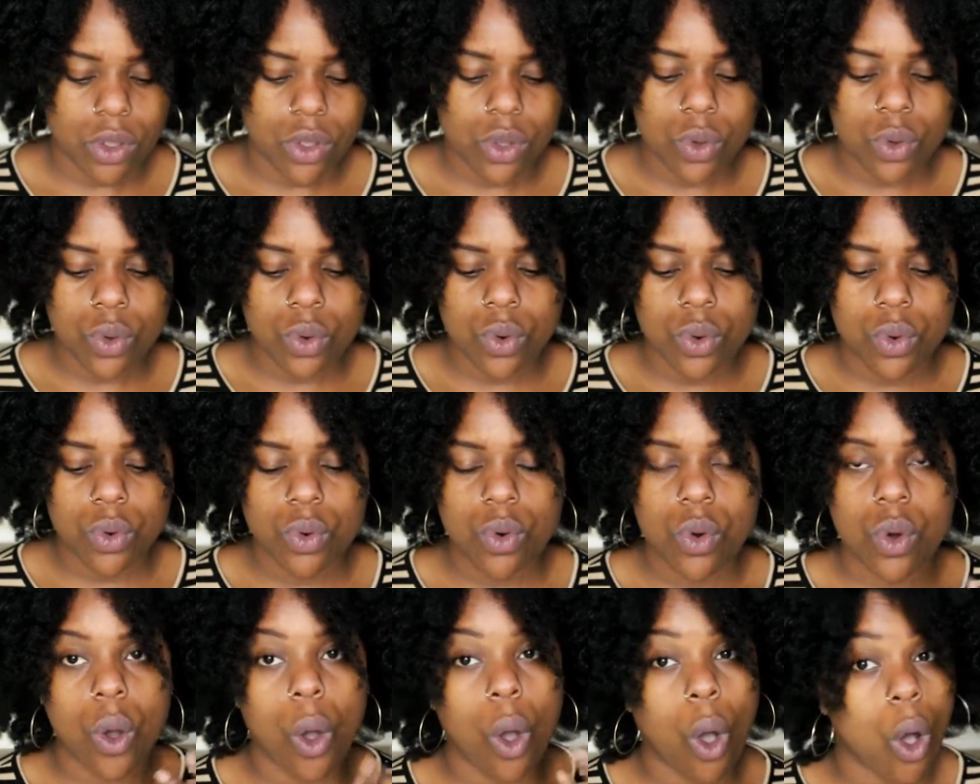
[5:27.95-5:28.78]

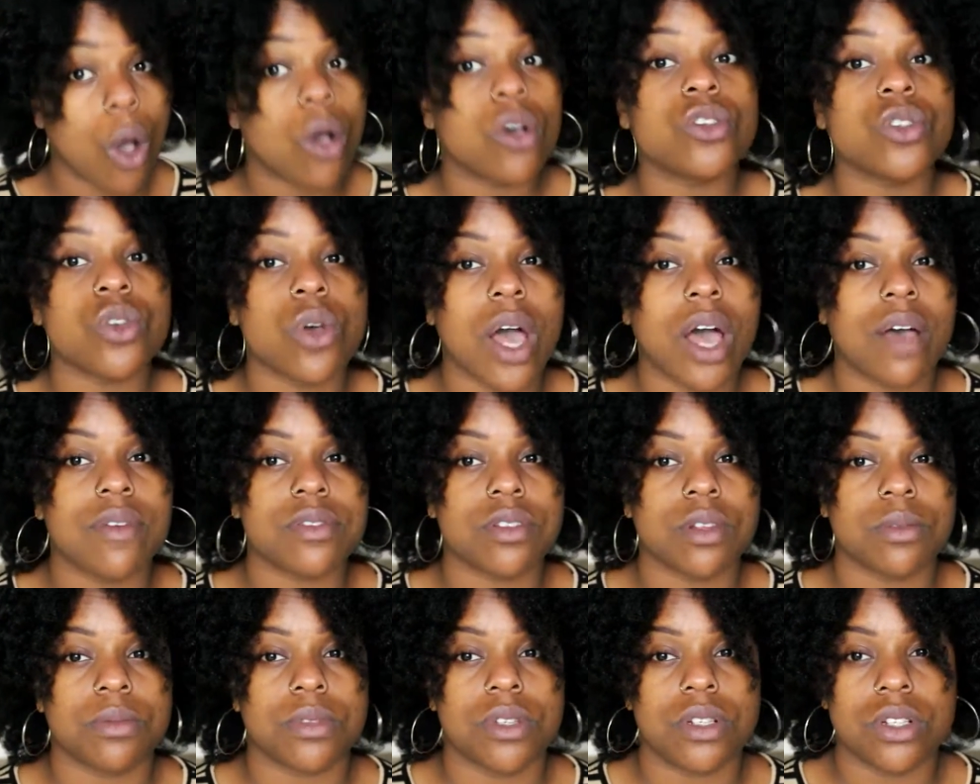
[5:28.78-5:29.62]
You also have
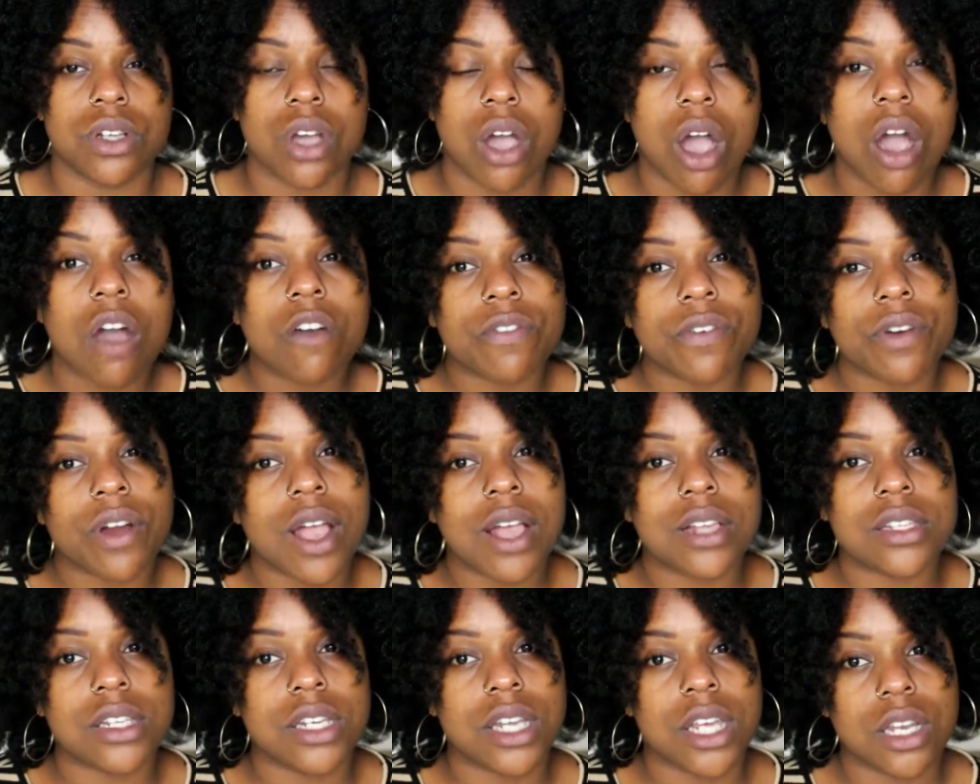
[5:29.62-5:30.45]
something to offer
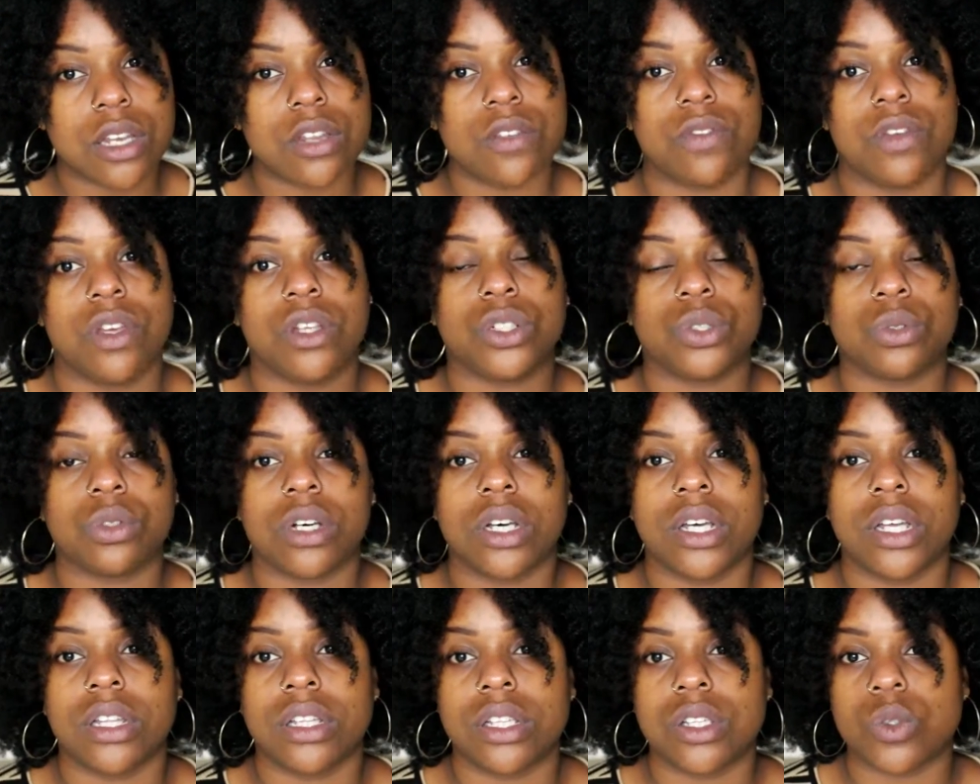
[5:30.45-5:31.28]
as an
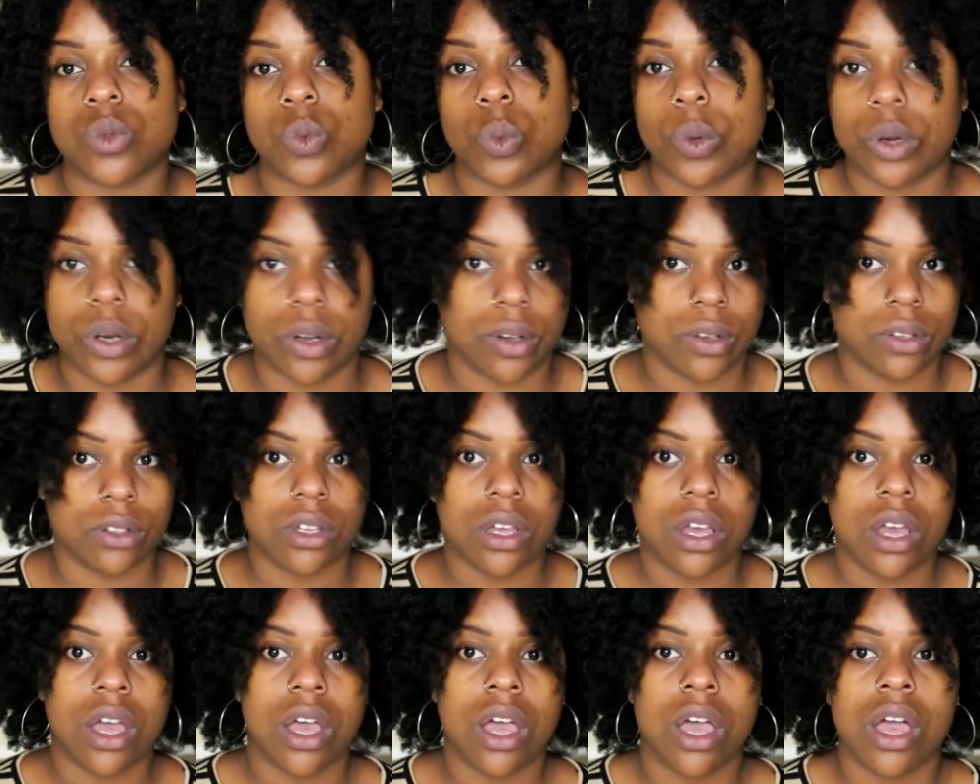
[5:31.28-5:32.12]
individual in this world.